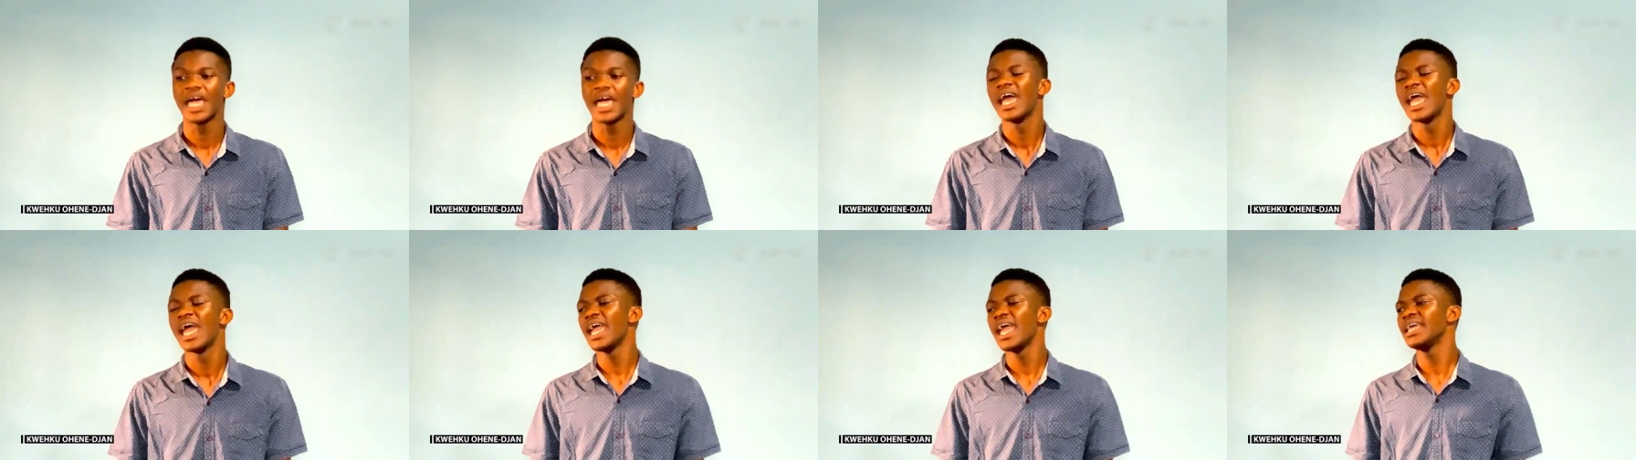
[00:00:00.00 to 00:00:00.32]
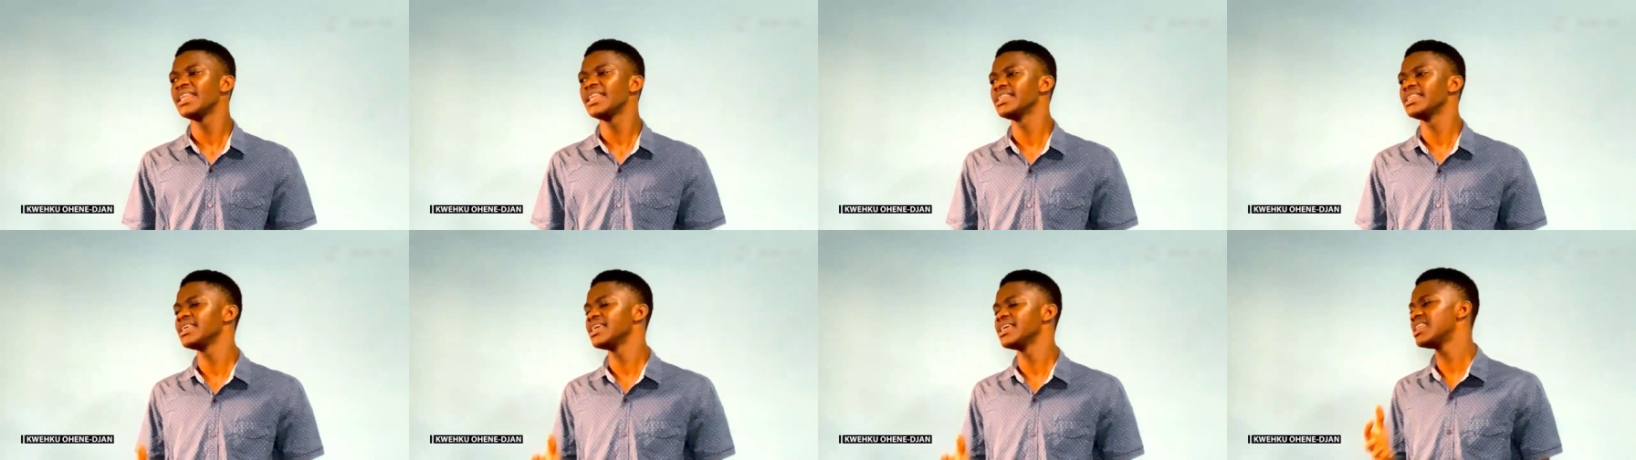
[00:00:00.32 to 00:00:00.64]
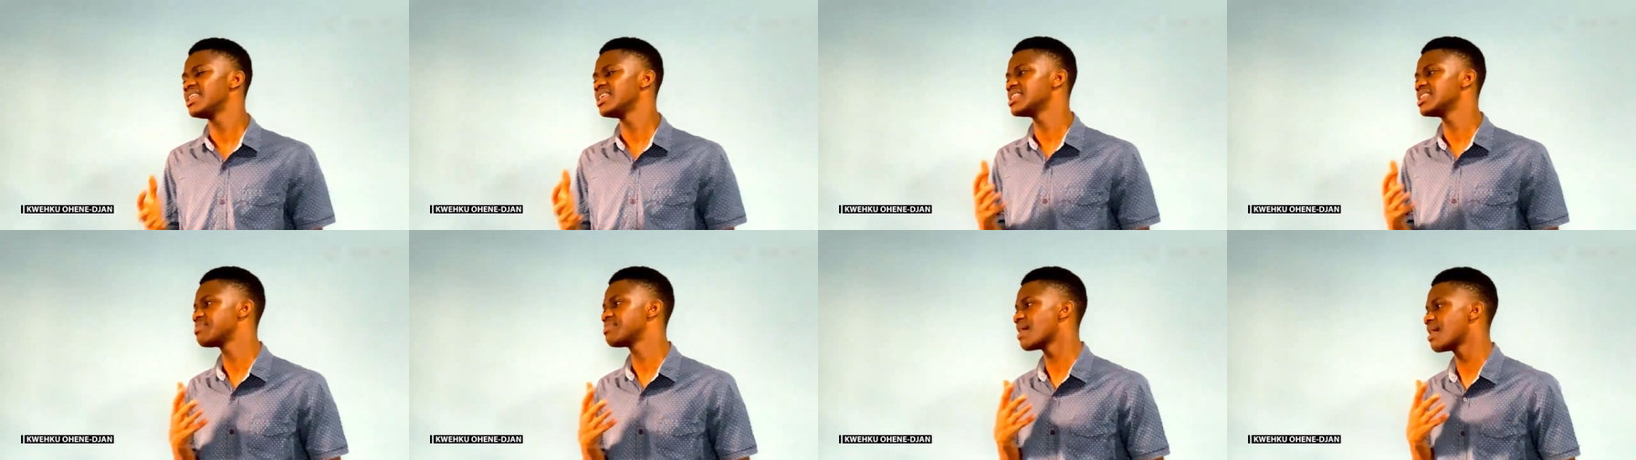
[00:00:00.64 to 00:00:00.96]
And it
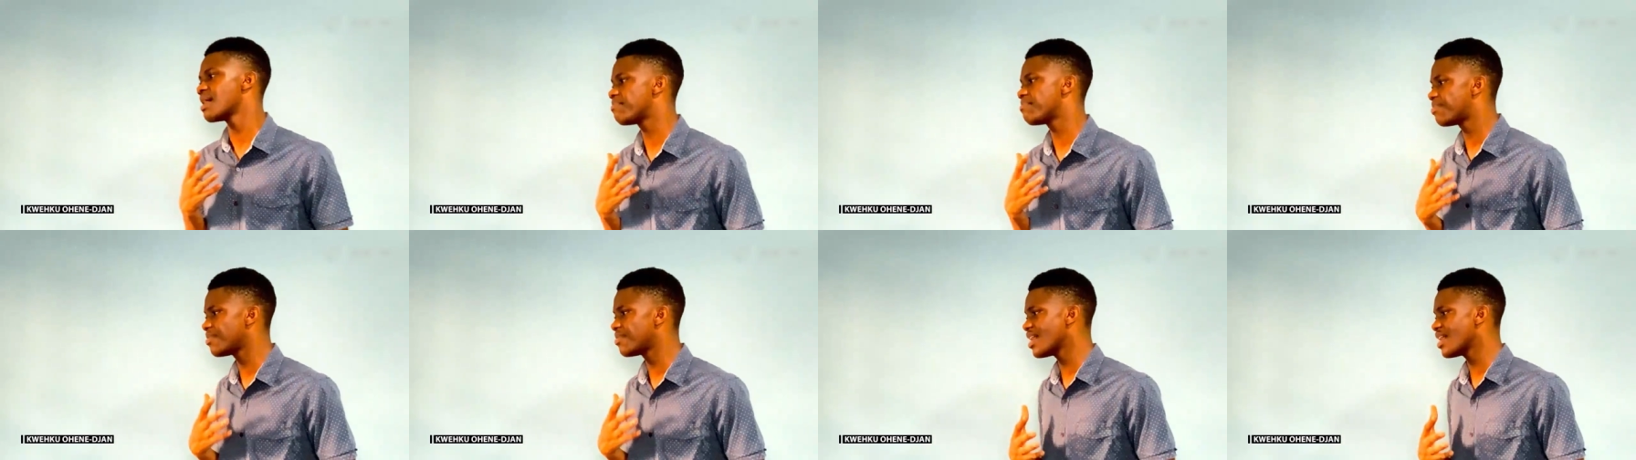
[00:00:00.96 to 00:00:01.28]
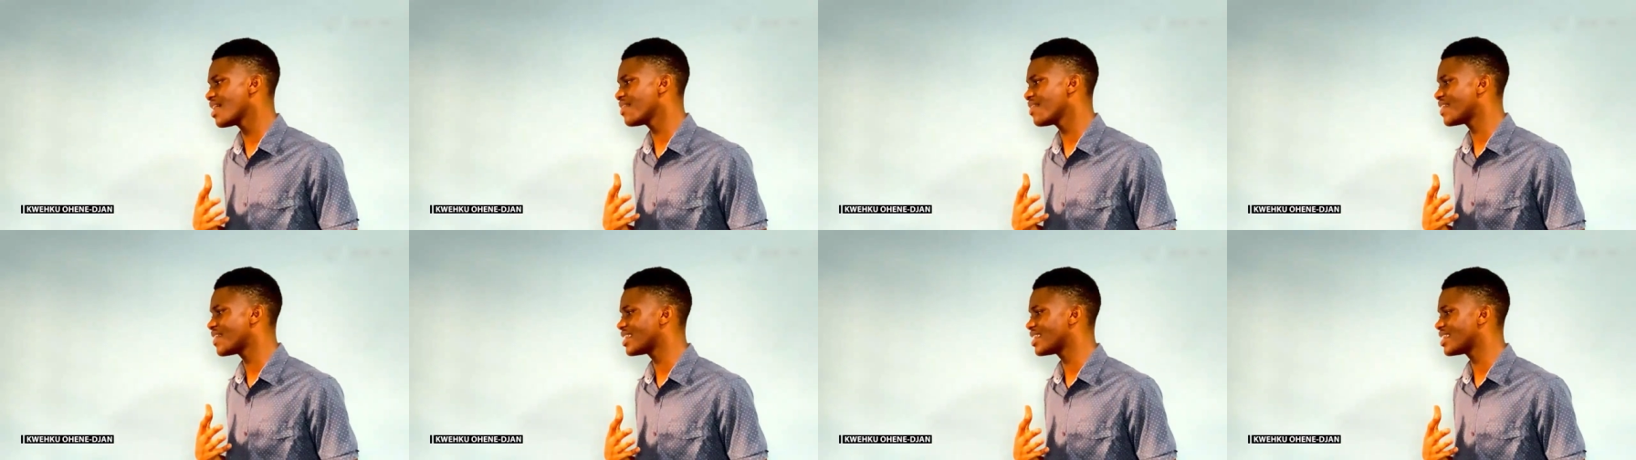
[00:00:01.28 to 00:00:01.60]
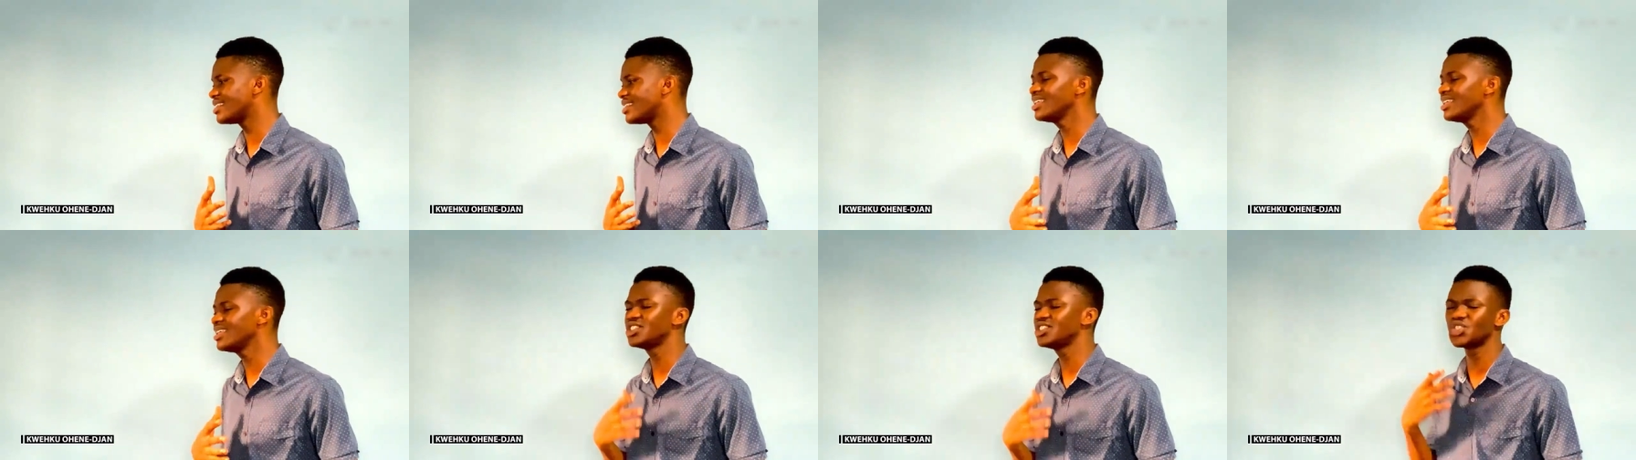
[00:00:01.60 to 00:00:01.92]
is my prayer that
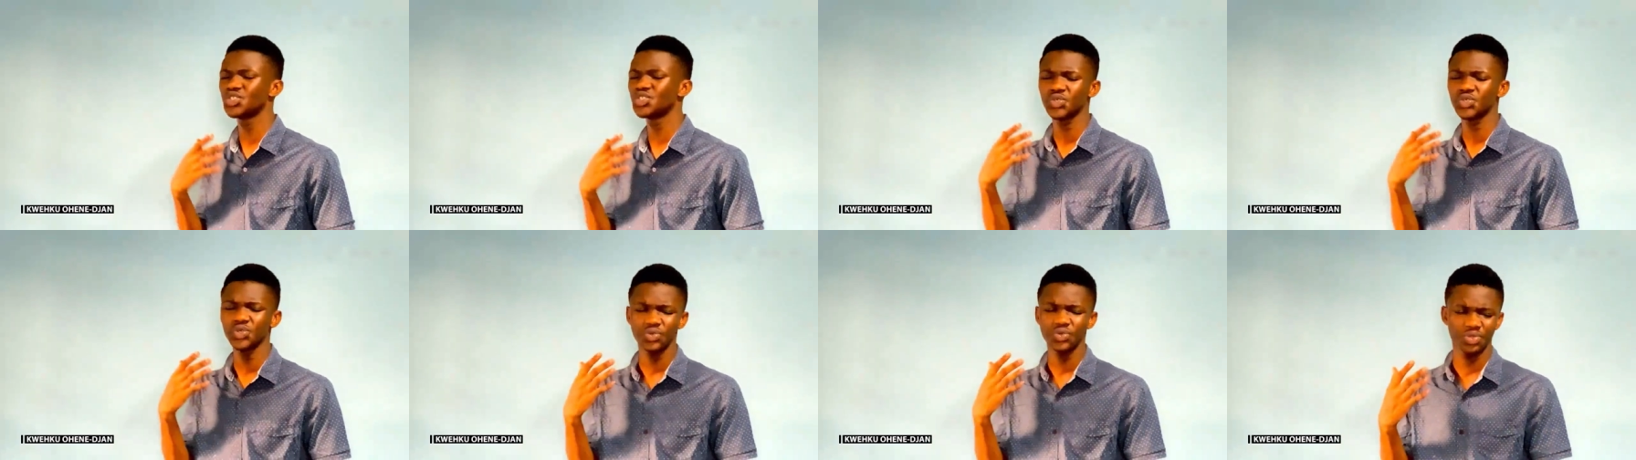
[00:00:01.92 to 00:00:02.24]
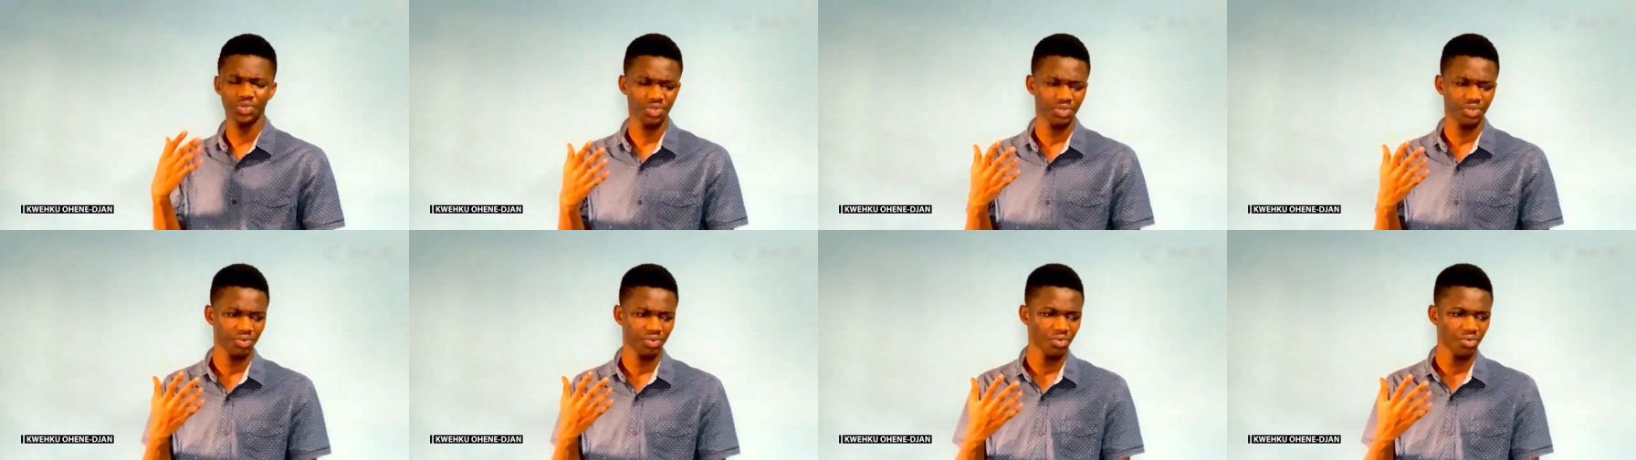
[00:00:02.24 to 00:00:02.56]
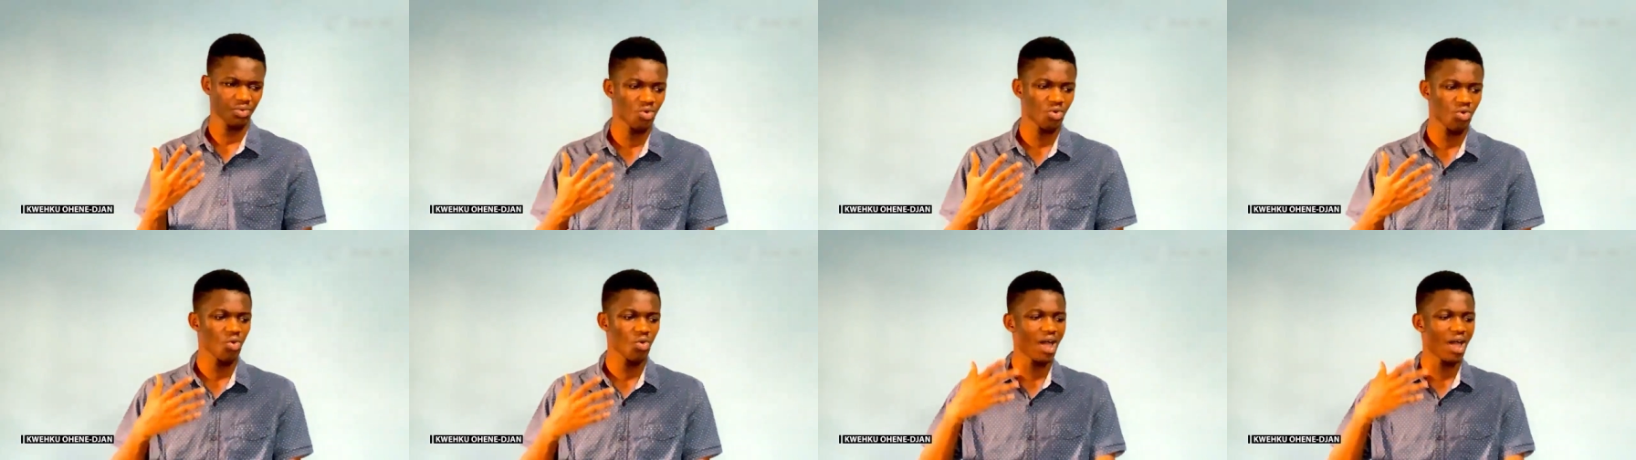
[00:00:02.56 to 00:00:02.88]
this truth will
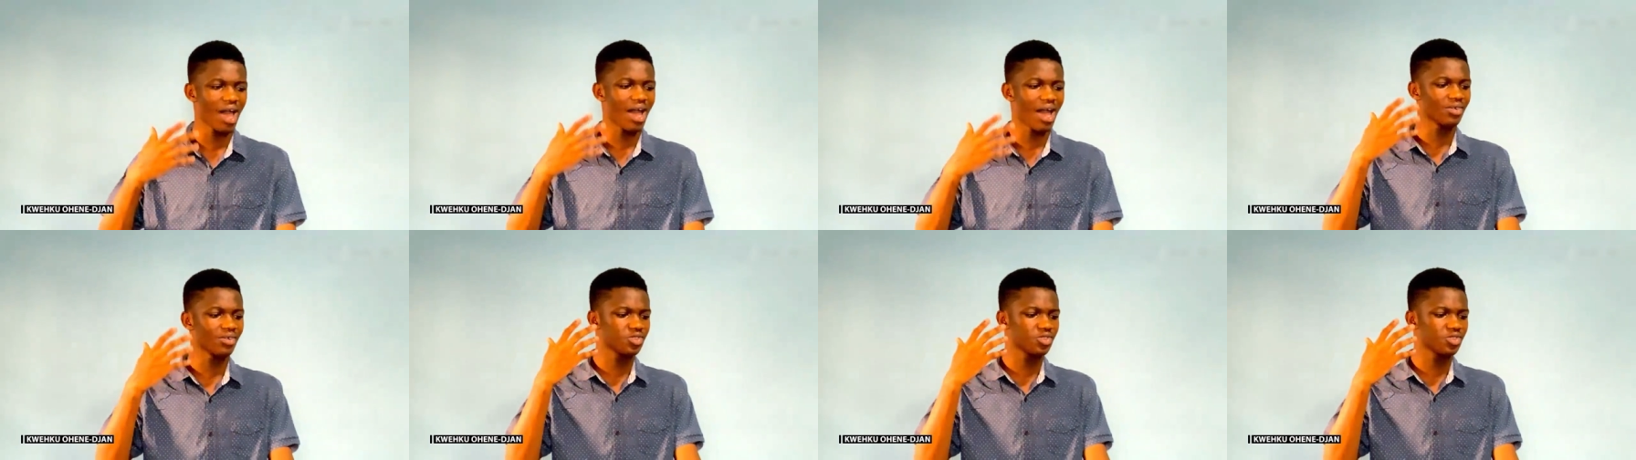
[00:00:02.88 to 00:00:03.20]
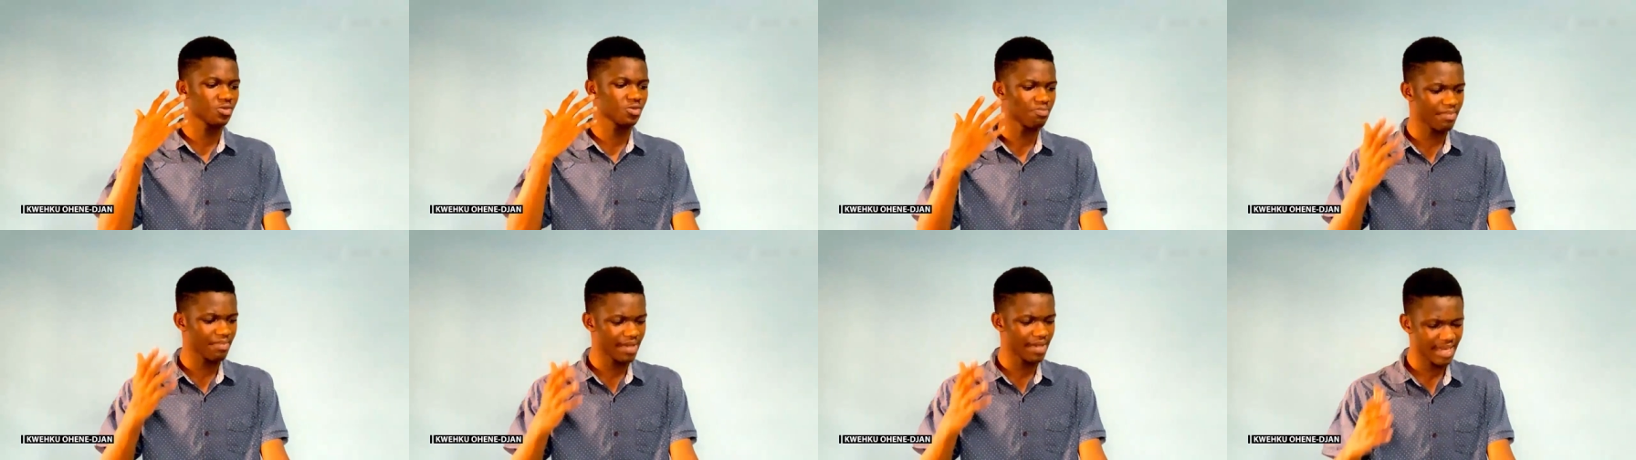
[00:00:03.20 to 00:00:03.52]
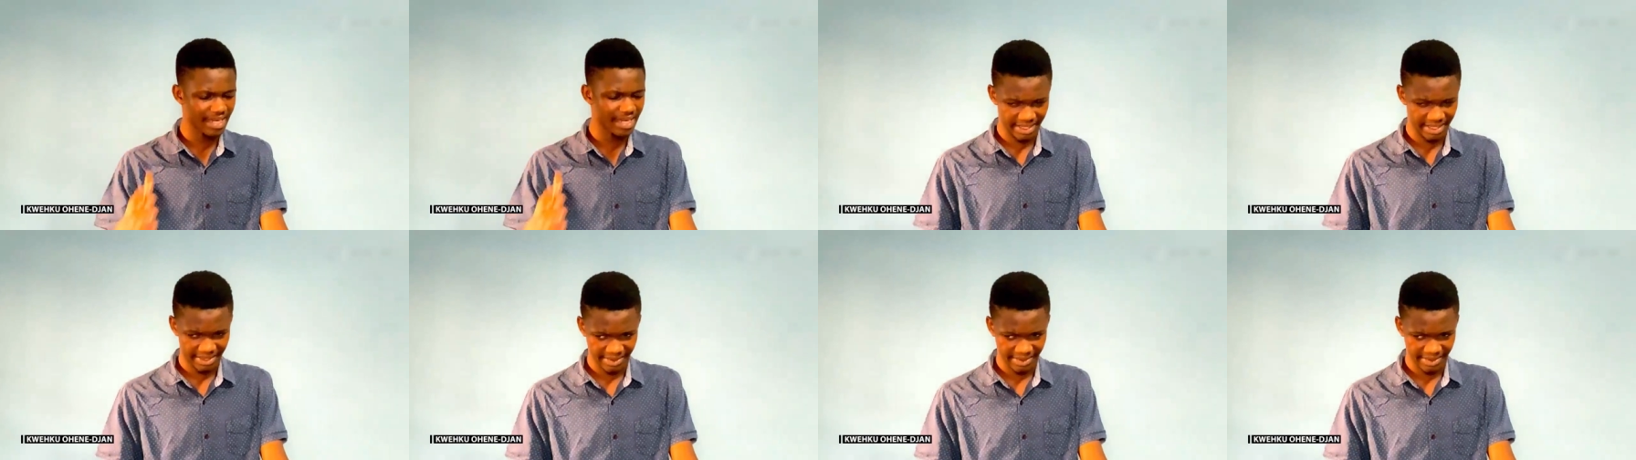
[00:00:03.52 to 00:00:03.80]
go out to many.